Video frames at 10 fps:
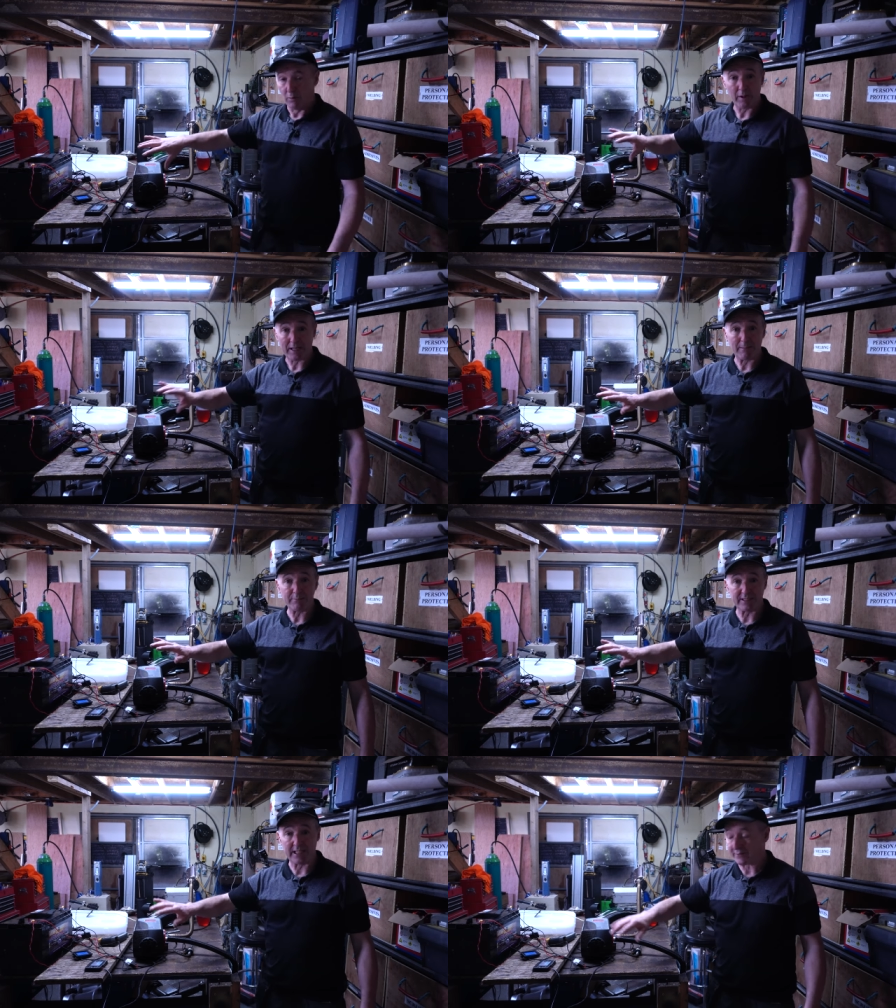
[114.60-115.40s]
What
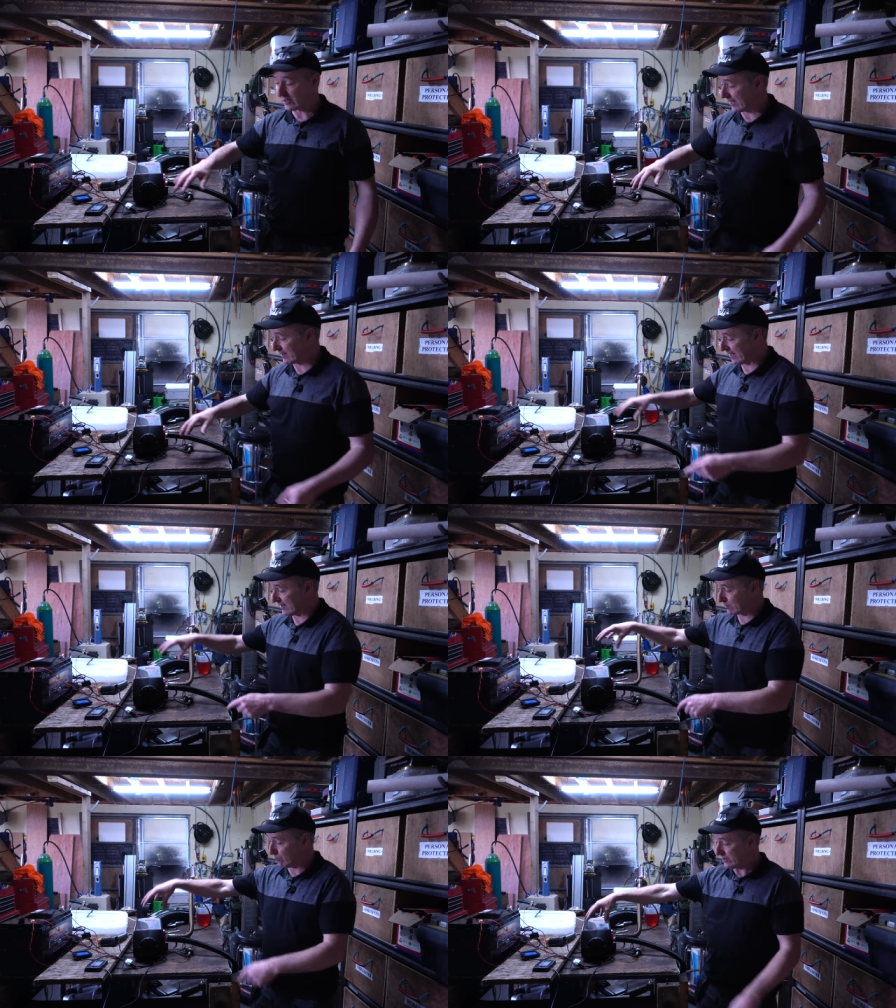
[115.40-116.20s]
happens after that then
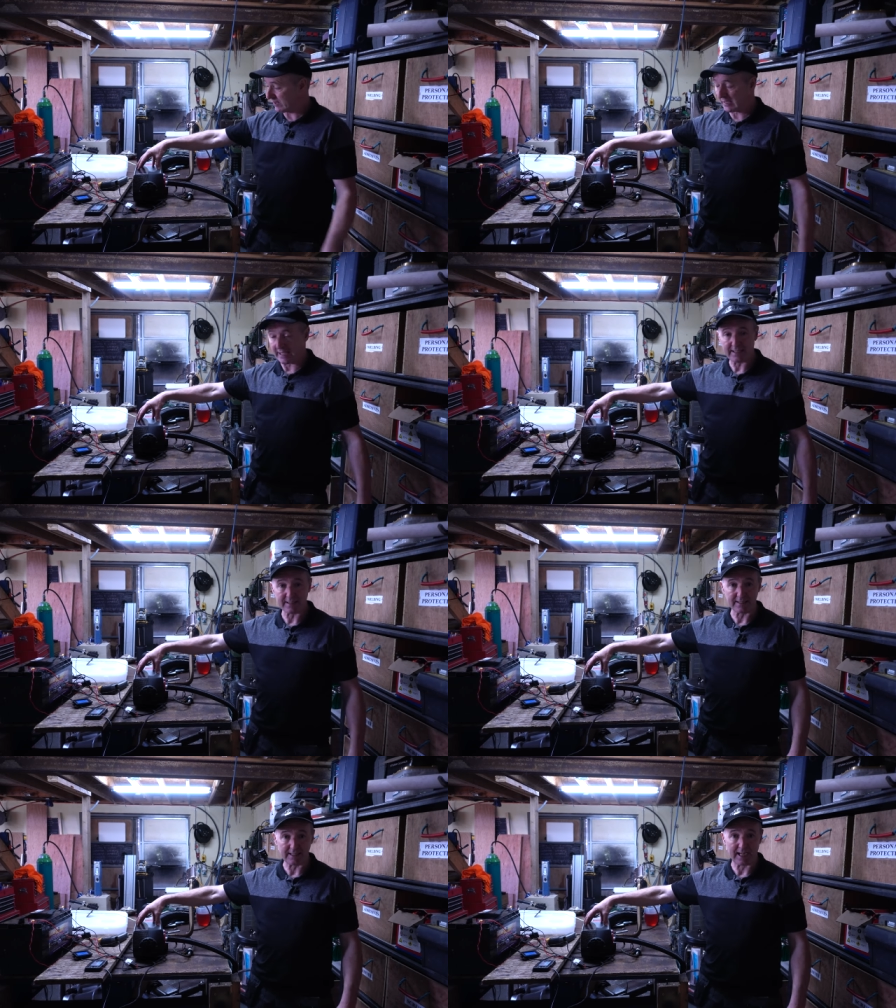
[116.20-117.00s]
is once it's
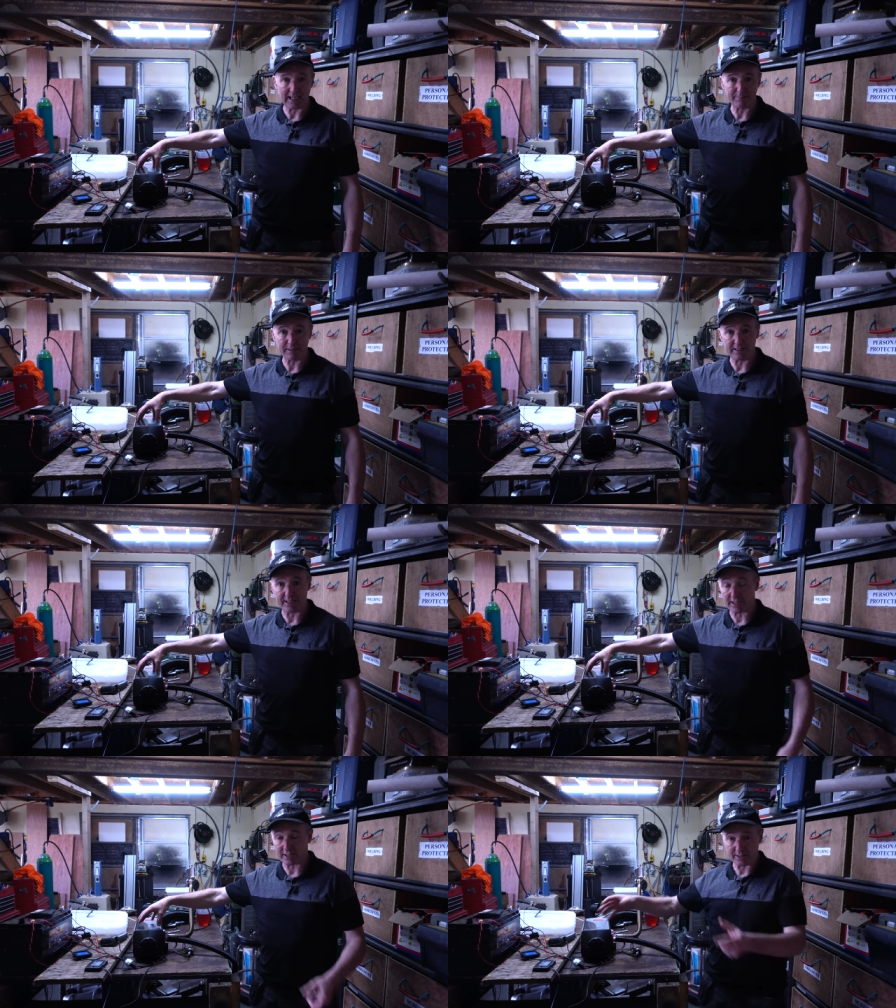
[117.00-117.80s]
heated the element in
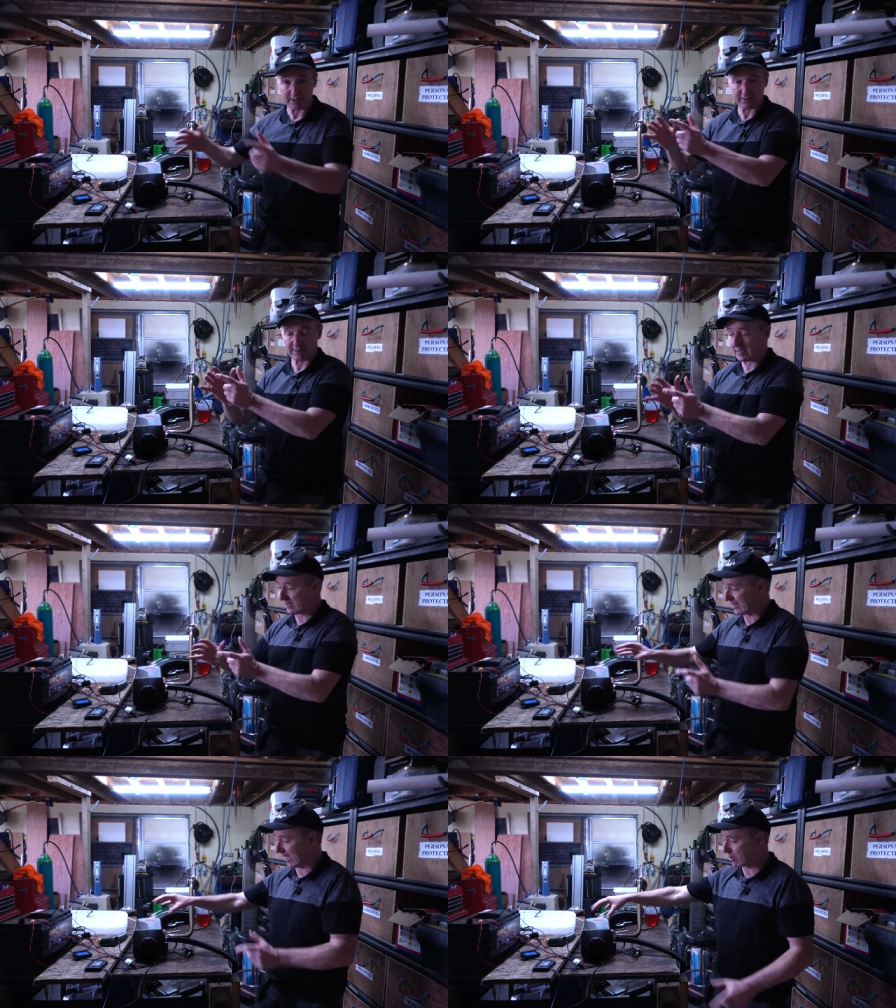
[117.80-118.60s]
here, you know, there's a
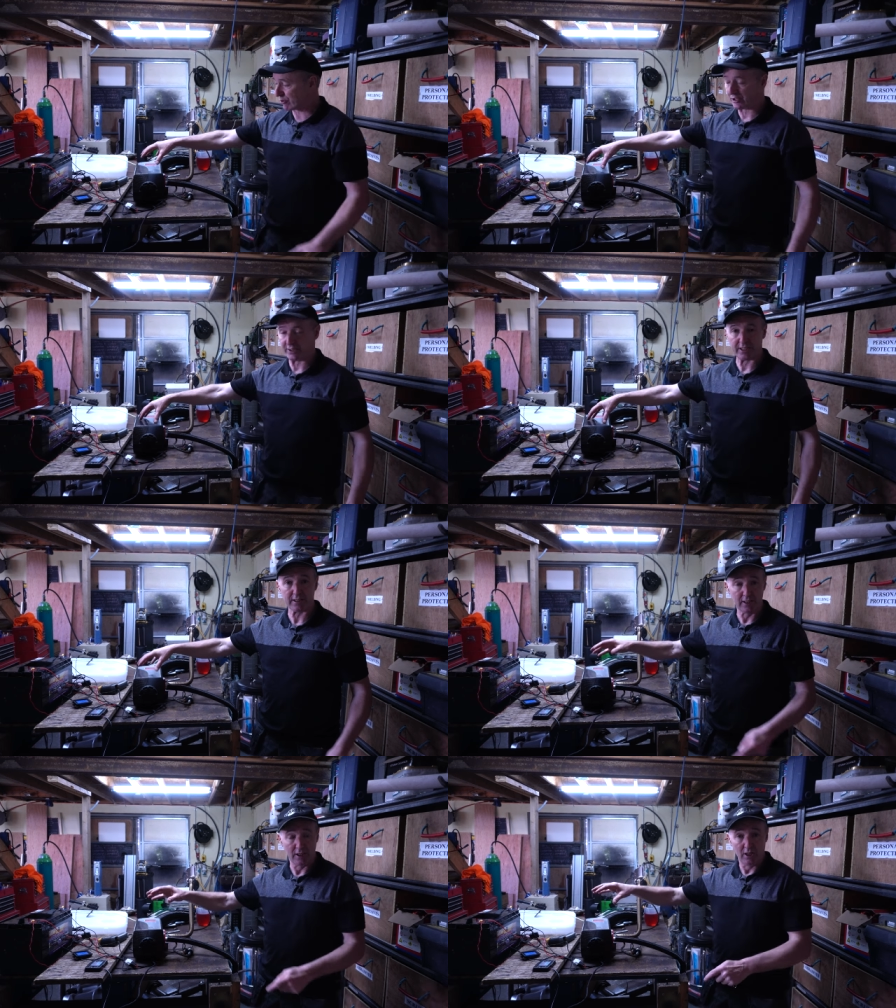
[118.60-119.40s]
little cartridge in there.
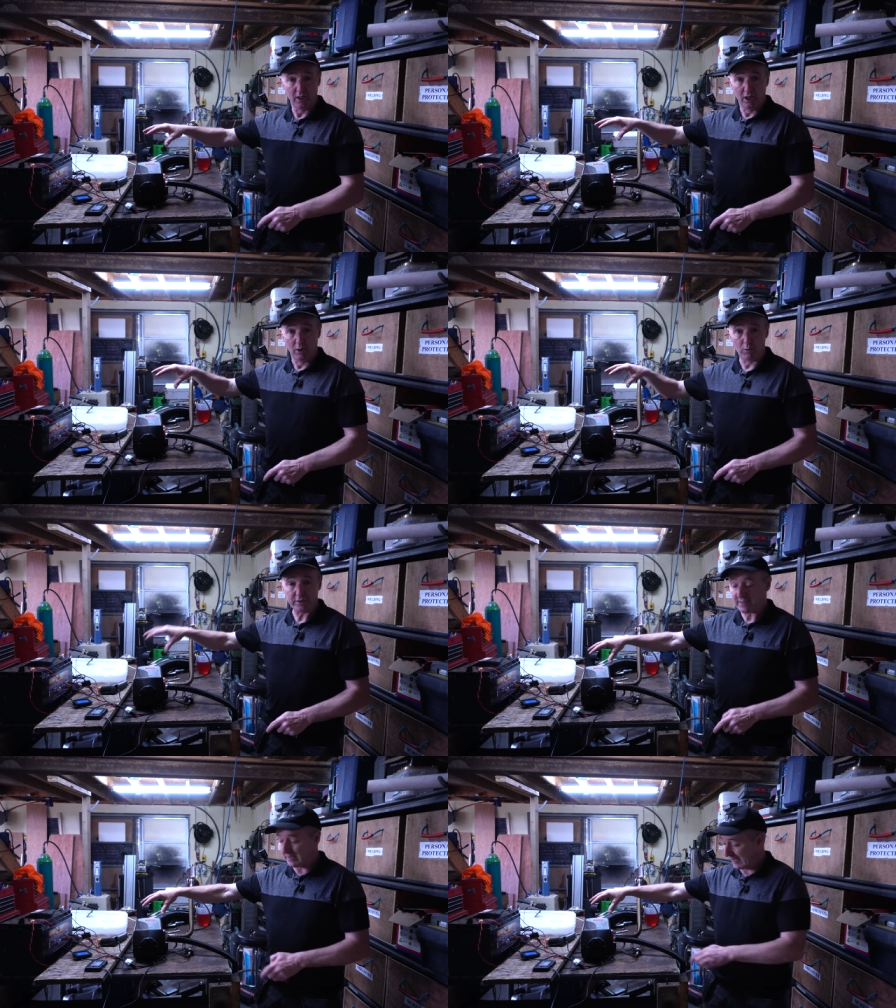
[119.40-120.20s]

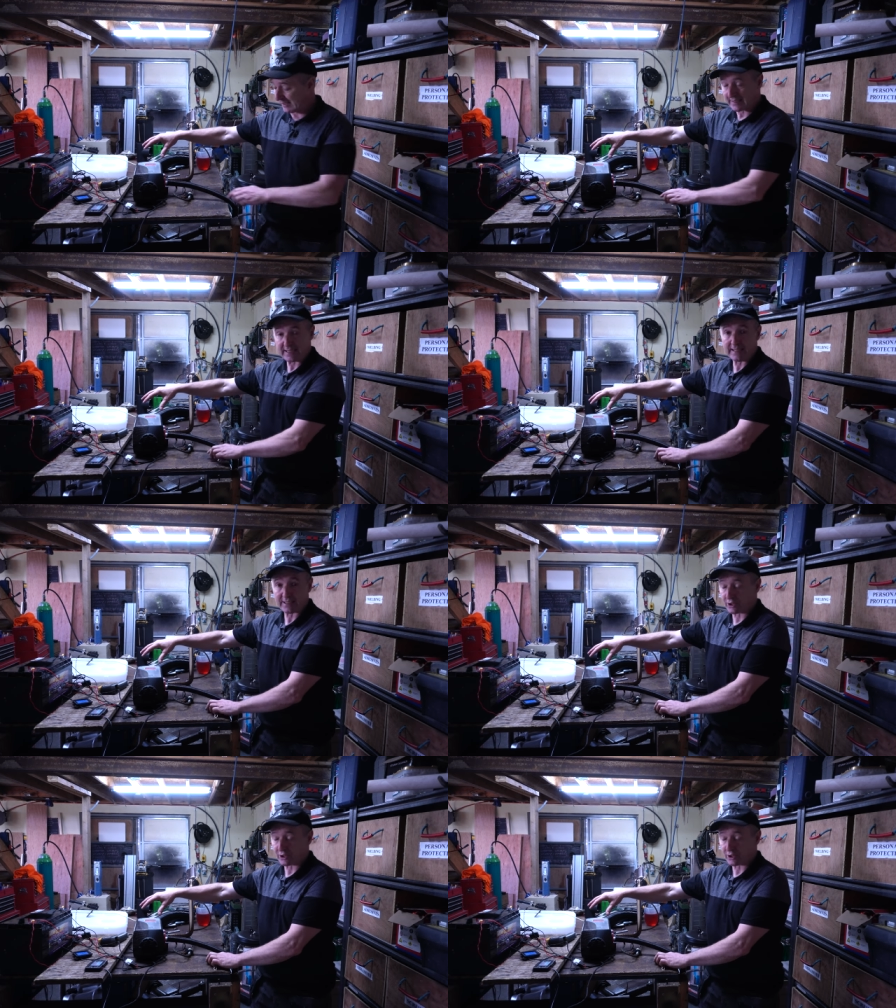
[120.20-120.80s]
Once it's heated the heat